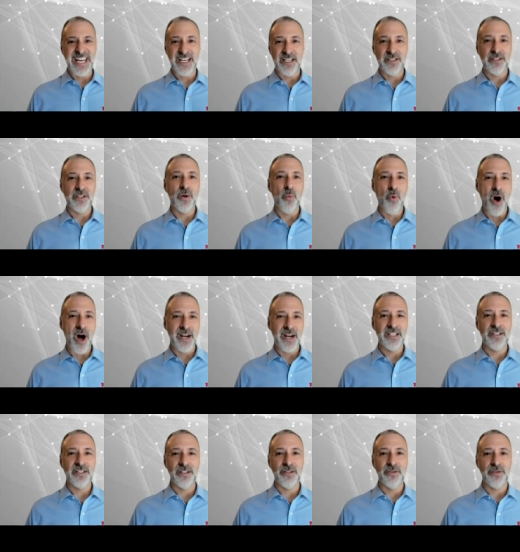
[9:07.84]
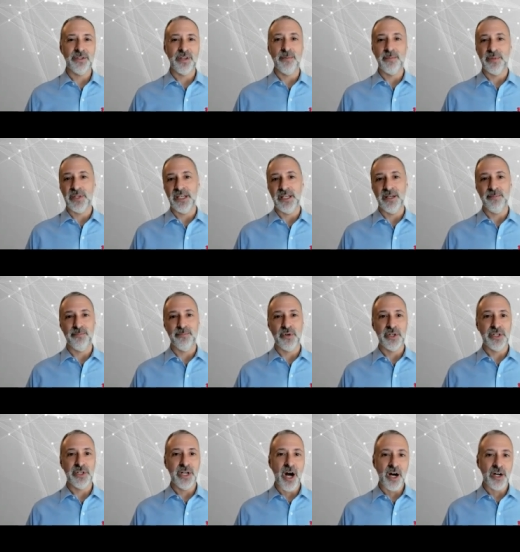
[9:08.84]
into wanting to do something in
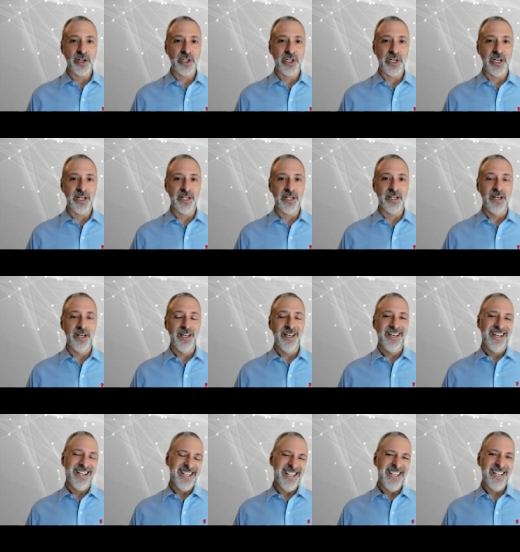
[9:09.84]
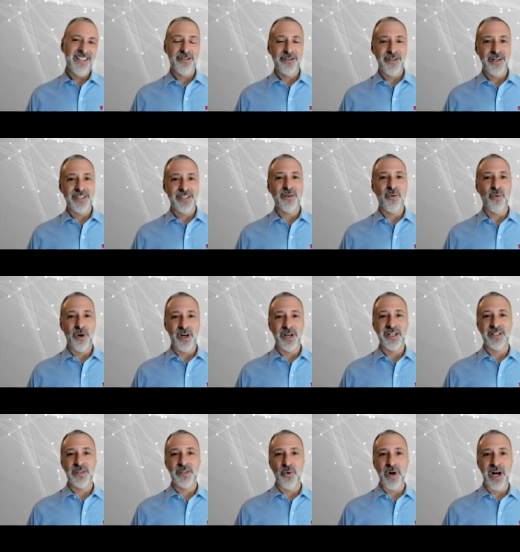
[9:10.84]
production, it either doesn't work
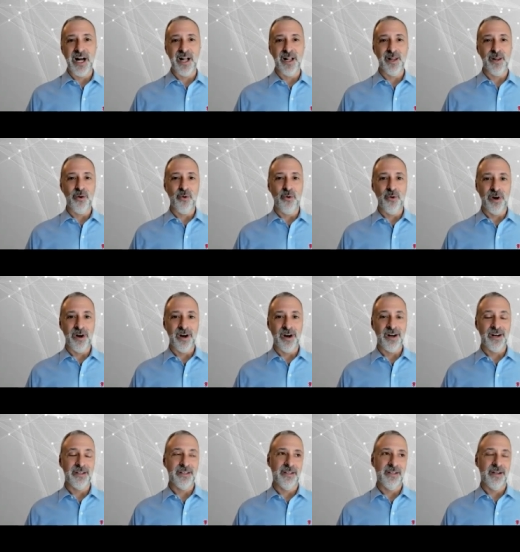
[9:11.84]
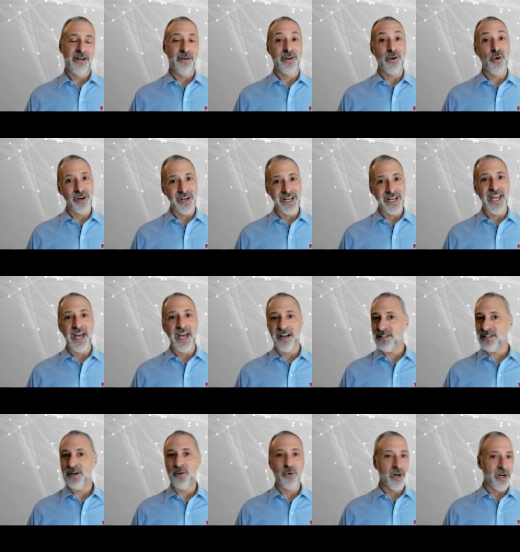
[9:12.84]
as well, or, in order to get it
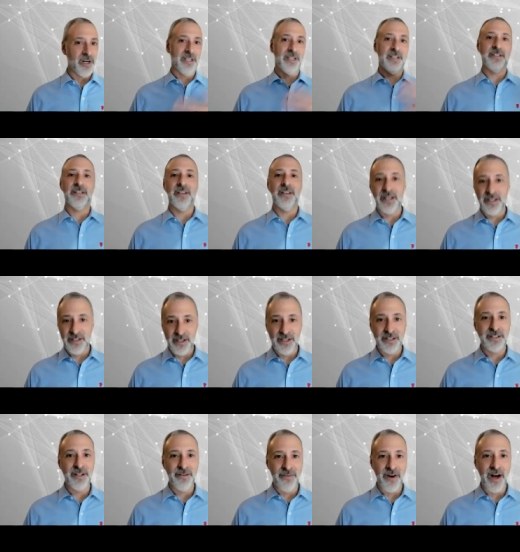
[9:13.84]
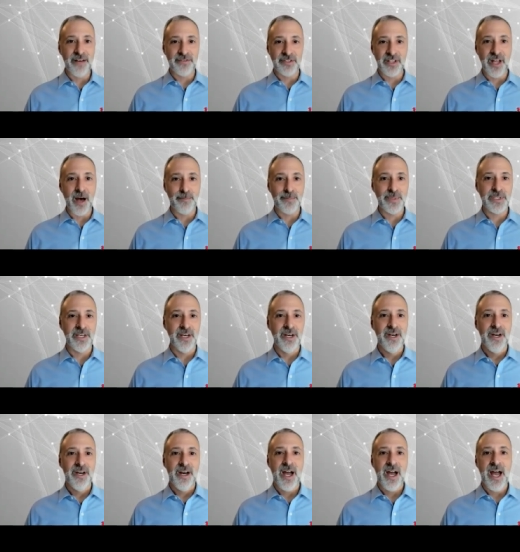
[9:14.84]
to work, it's like 65 steps
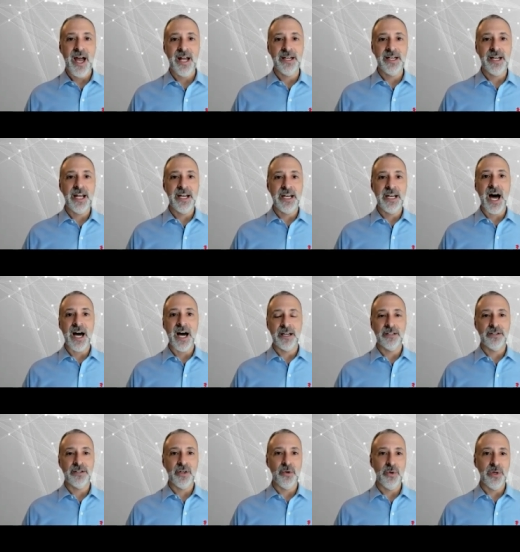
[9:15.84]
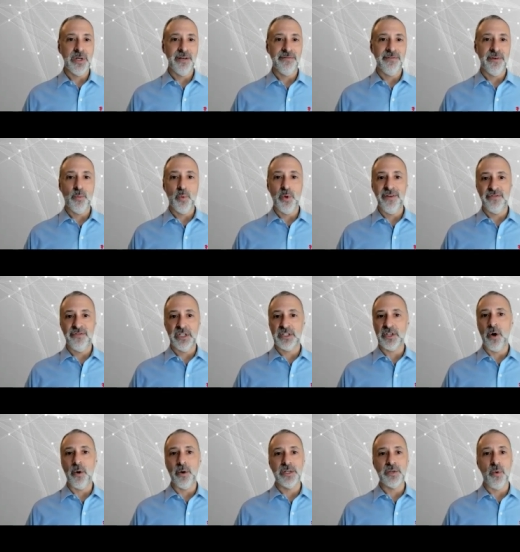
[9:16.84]
and not intuitive. And we've just
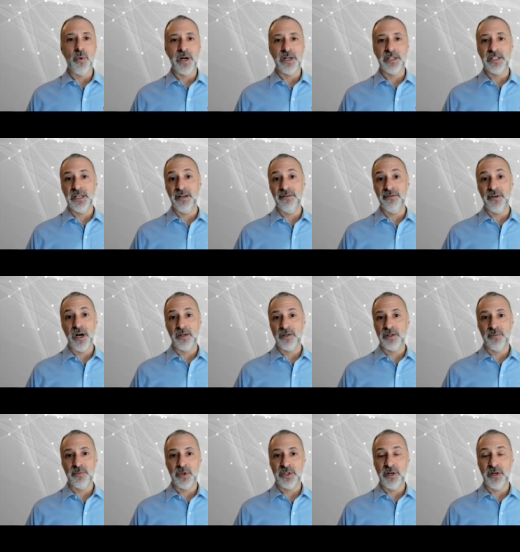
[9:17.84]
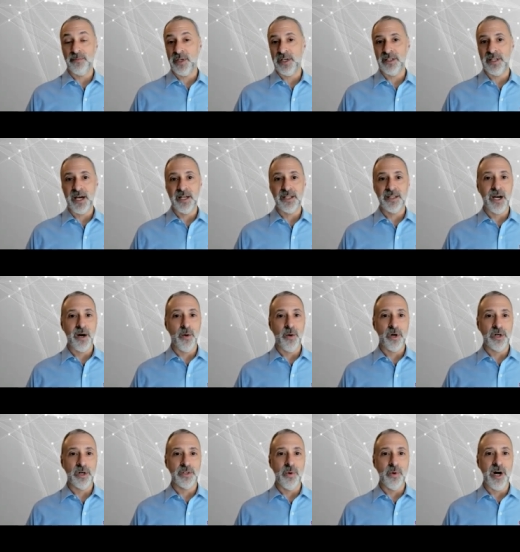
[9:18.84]
always wanted to give customers something that
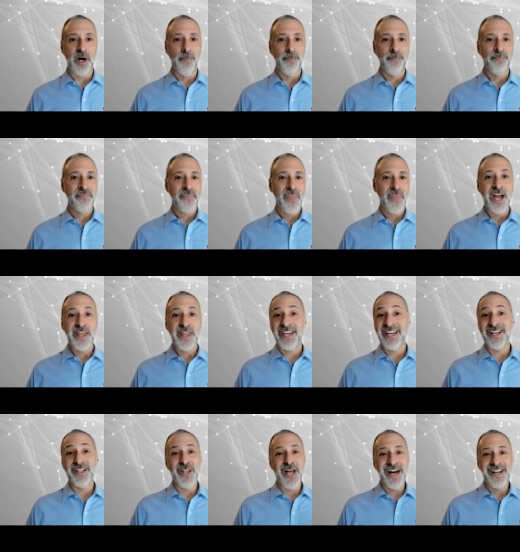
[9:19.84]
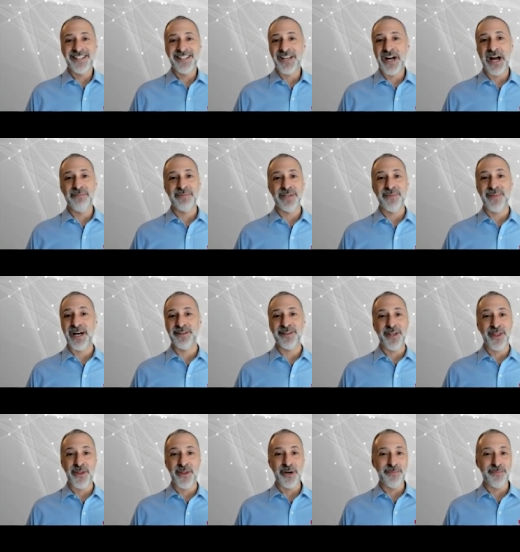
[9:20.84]
works well. I think a lot of times about the
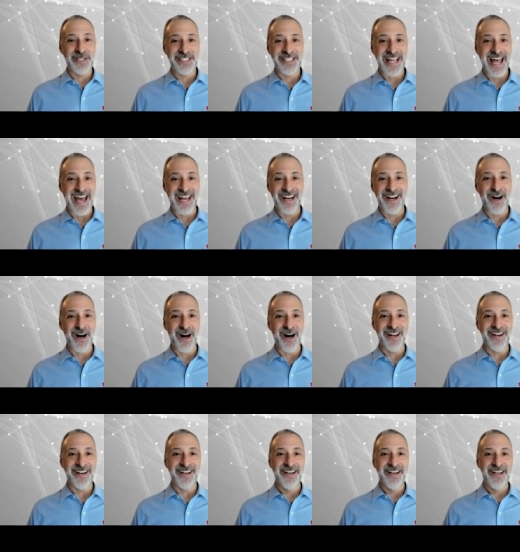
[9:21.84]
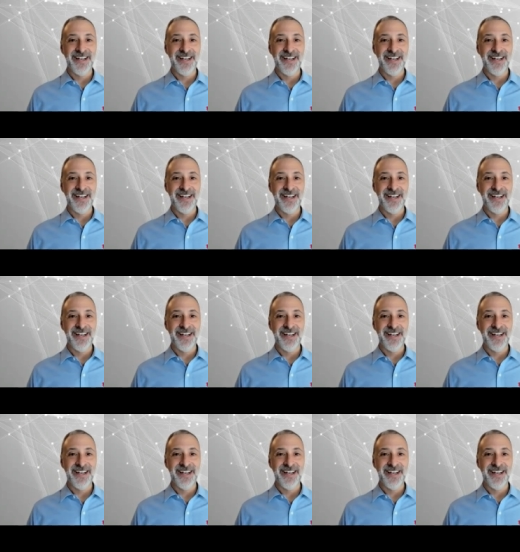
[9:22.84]
thermostat on